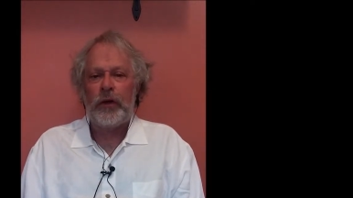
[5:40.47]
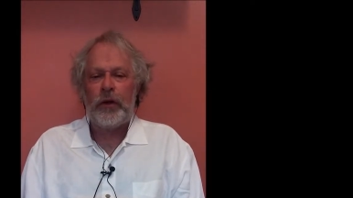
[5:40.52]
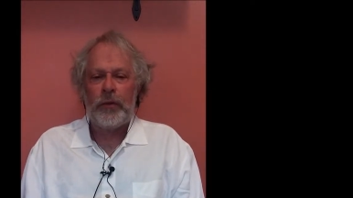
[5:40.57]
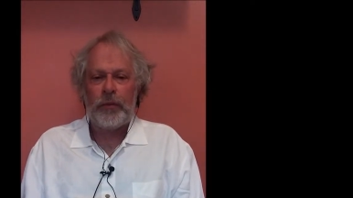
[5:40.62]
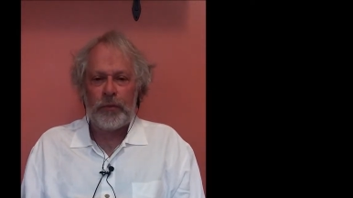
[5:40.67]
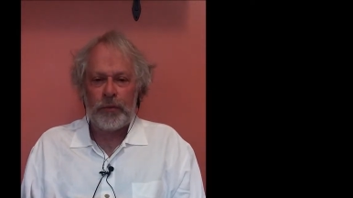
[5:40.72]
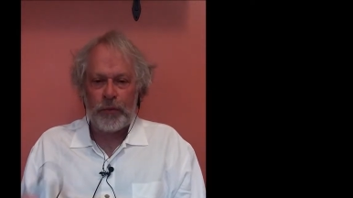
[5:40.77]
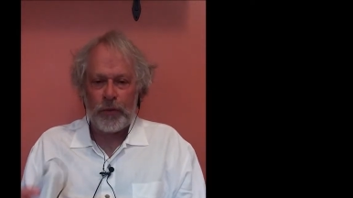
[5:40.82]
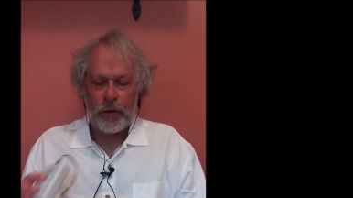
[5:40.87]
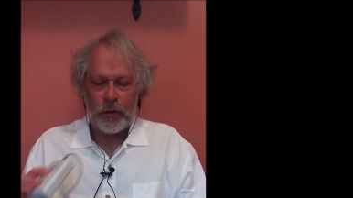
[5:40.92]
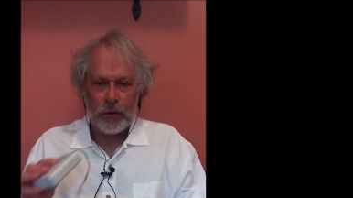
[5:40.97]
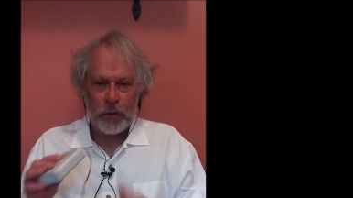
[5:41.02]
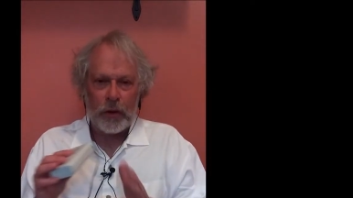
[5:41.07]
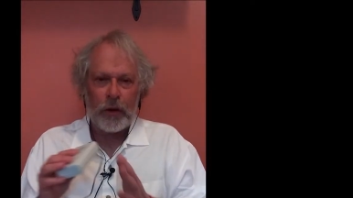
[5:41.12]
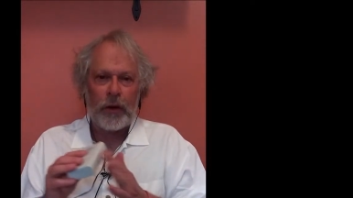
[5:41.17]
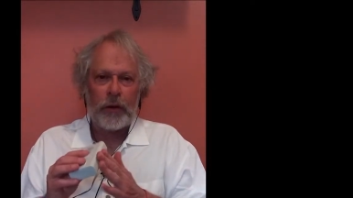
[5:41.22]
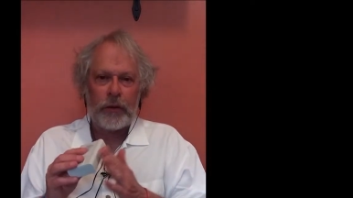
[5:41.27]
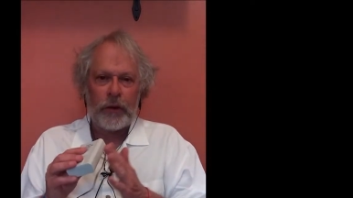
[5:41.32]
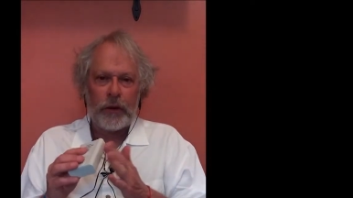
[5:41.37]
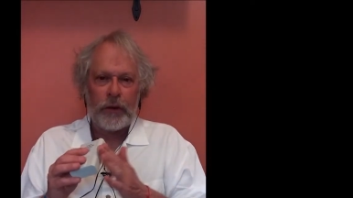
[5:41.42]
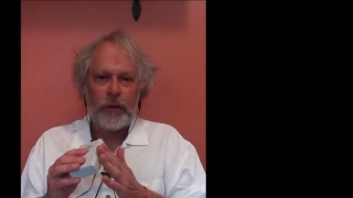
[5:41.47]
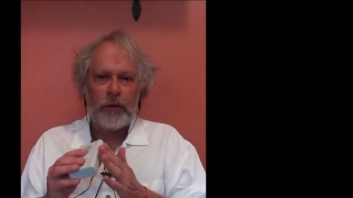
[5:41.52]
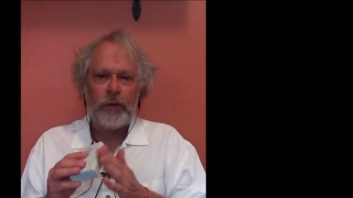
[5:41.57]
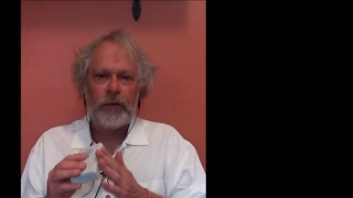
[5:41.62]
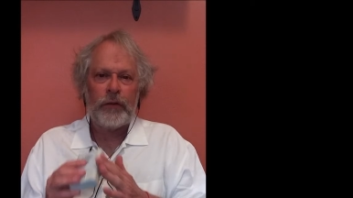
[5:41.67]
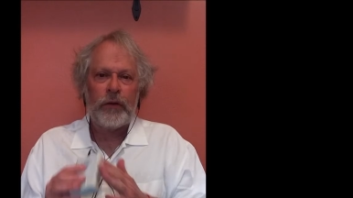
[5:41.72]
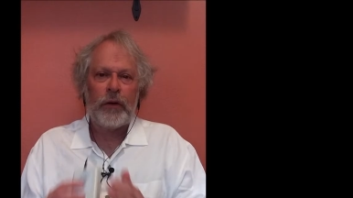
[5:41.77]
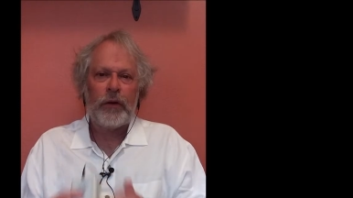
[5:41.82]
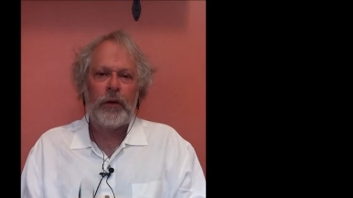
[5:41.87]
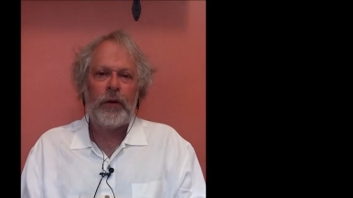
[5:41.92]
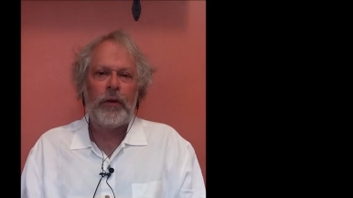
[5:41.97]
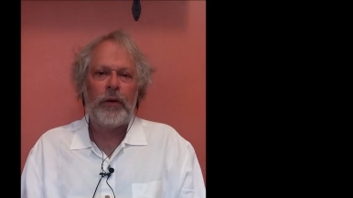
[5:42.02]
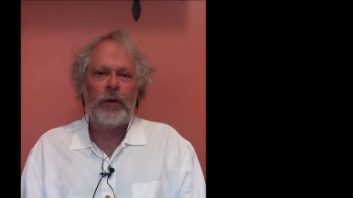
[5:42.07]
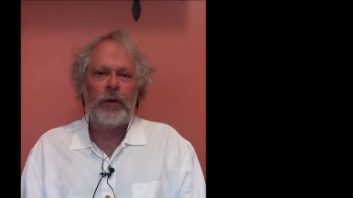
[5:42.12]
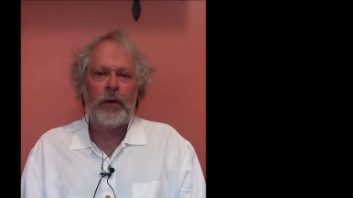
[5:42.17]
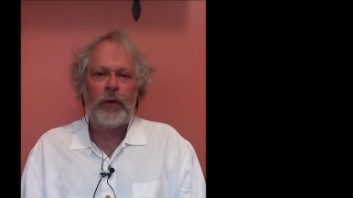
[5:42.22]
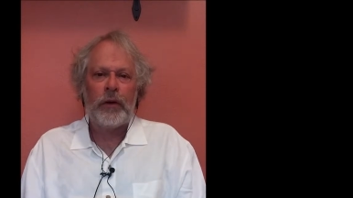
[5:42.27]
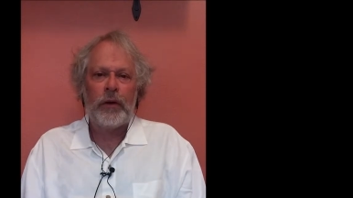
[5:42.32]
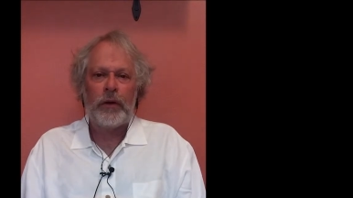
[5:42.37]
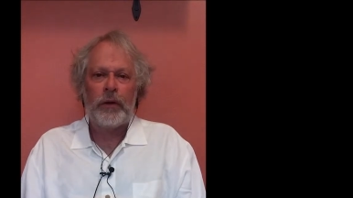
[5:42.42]
the protocol they use on
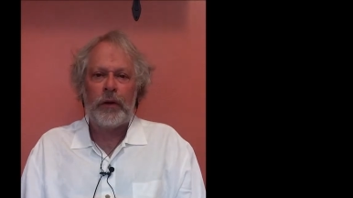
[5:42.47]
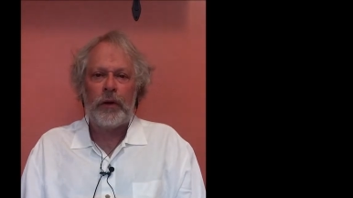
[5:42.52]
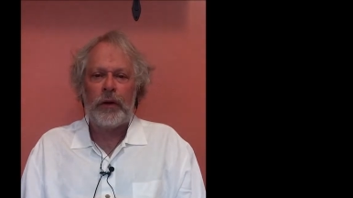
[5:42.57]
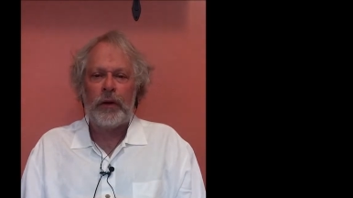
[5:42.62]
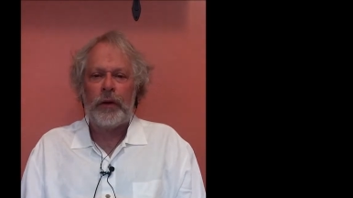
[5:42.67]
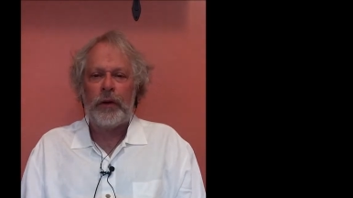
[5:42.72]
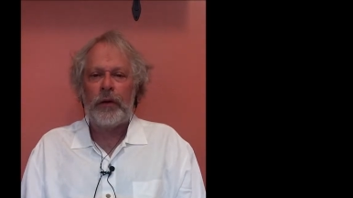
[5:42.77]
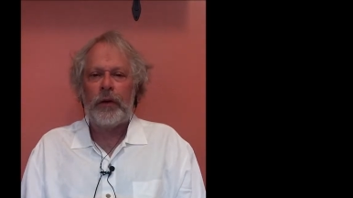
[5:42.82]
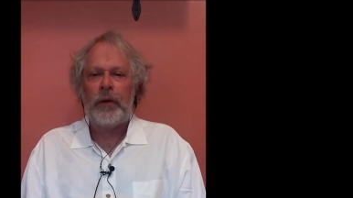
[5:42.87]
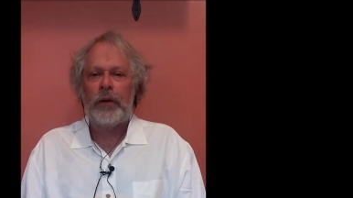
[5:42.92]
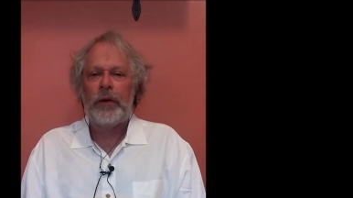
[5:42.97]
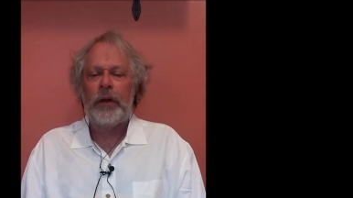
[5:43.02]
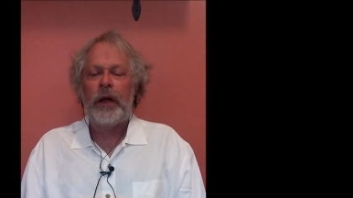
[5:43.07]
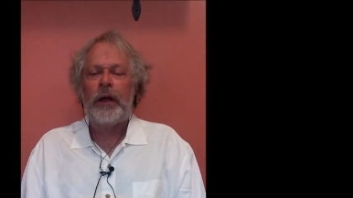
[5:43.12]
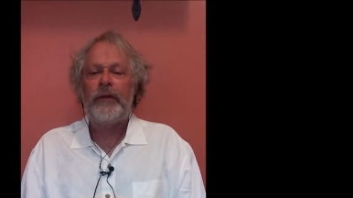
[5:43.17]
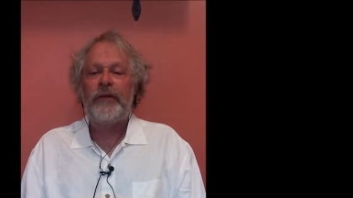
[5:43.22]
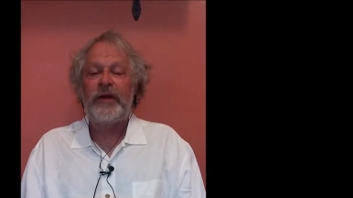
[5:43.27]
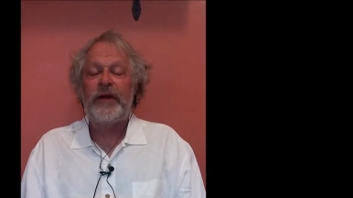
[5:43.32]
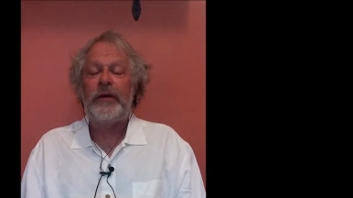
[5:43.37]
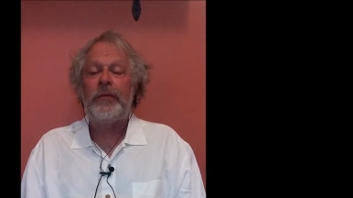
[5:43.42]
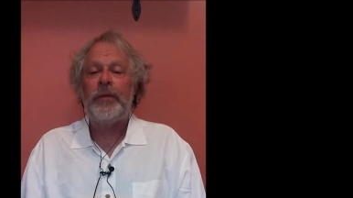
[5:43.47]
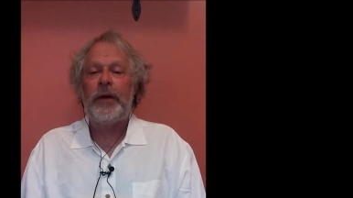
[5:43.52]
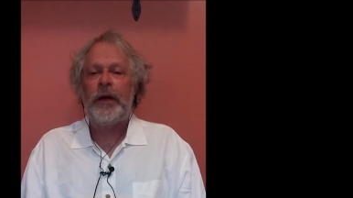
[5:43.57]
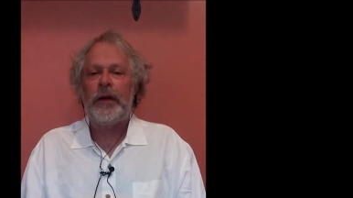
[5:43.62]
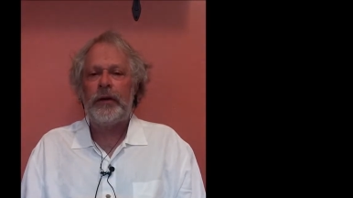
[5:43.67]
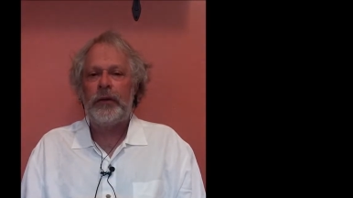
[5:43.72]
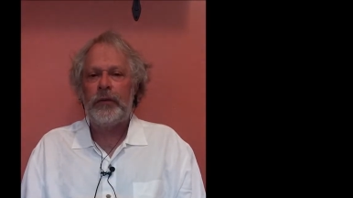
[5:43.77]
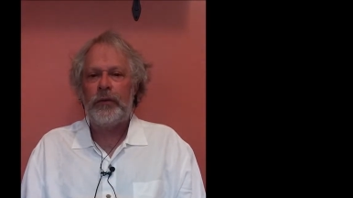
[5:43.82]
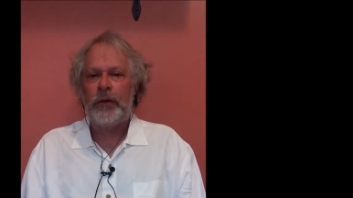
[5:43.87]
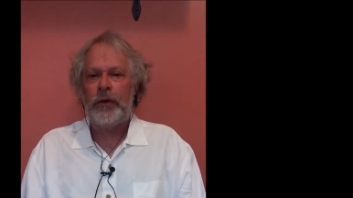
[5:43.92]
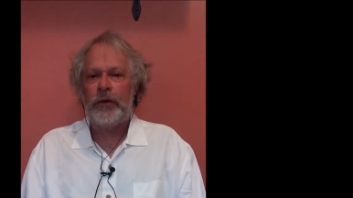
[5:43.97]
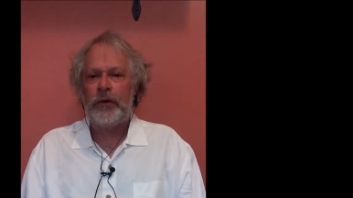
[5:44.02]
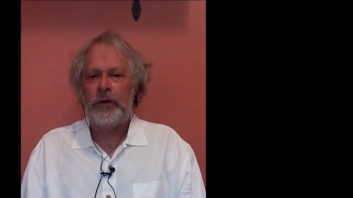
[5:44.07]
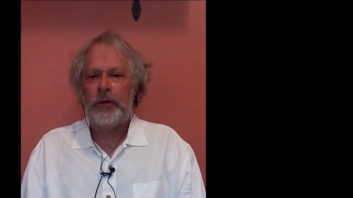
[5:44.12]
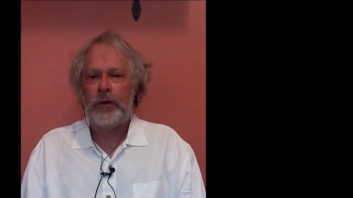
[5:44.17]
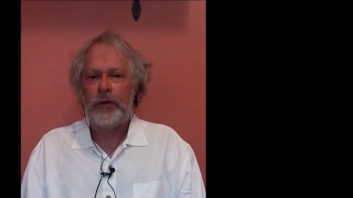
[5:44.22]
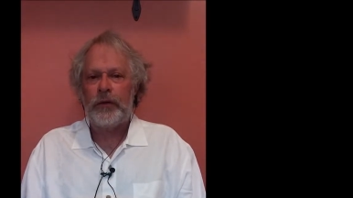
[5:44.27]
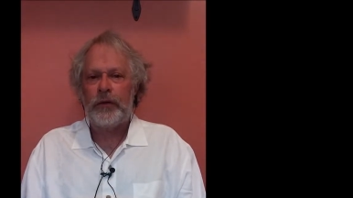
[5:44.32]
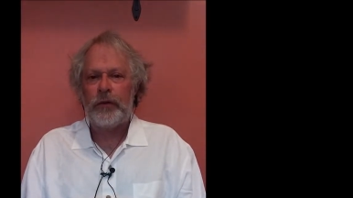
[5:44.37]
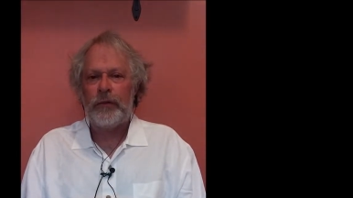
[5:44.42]
all on, on a, a, lot of independent
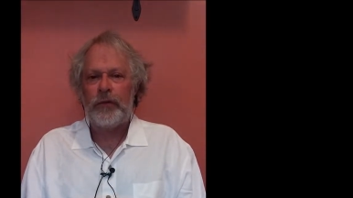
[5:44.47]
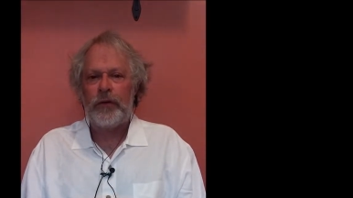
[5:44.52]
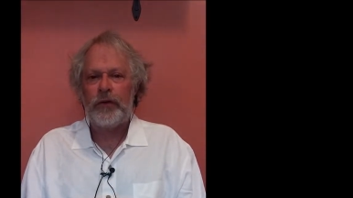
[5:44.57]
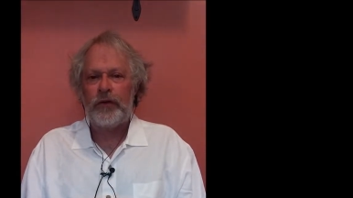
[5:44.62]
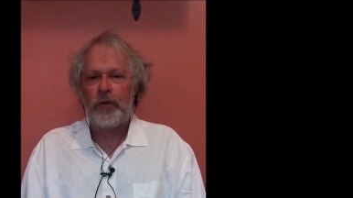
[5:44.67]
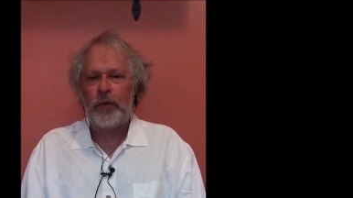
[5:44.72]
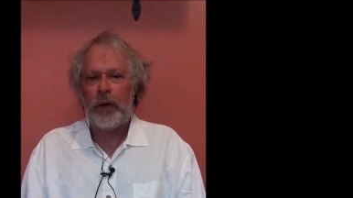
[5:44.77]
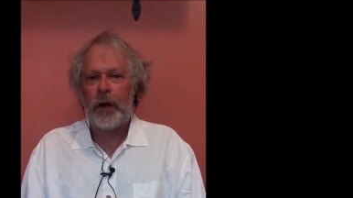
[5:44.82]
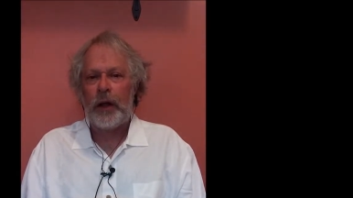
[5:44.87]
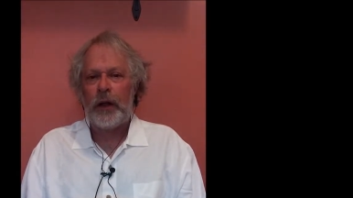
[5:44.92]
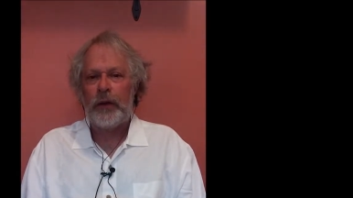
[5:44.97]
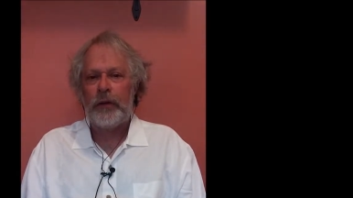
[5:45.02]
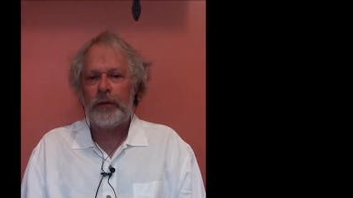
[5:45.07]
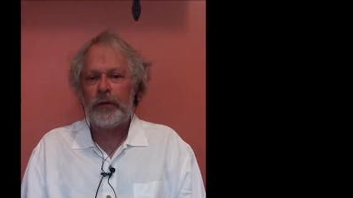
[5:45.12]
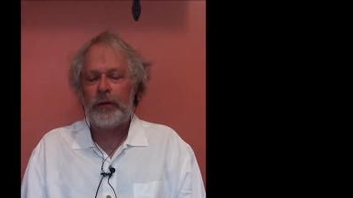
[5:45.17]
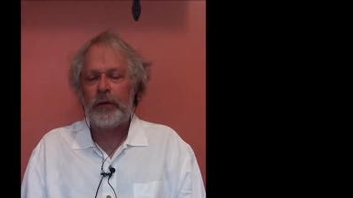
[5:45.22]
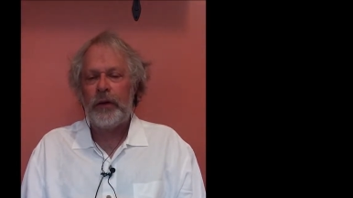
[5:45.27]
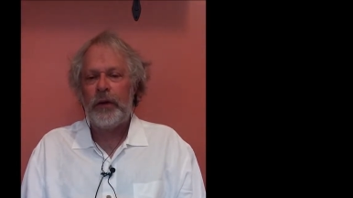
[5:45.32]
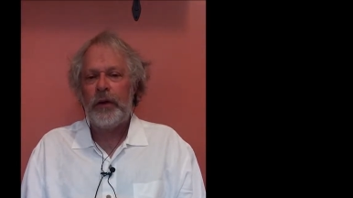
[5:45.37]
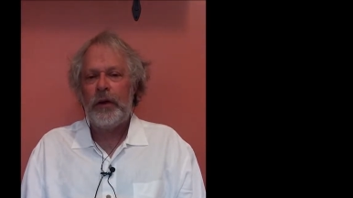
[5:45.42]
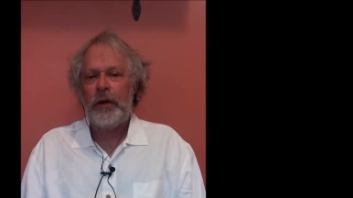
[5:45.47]
research. The Fisher Wallace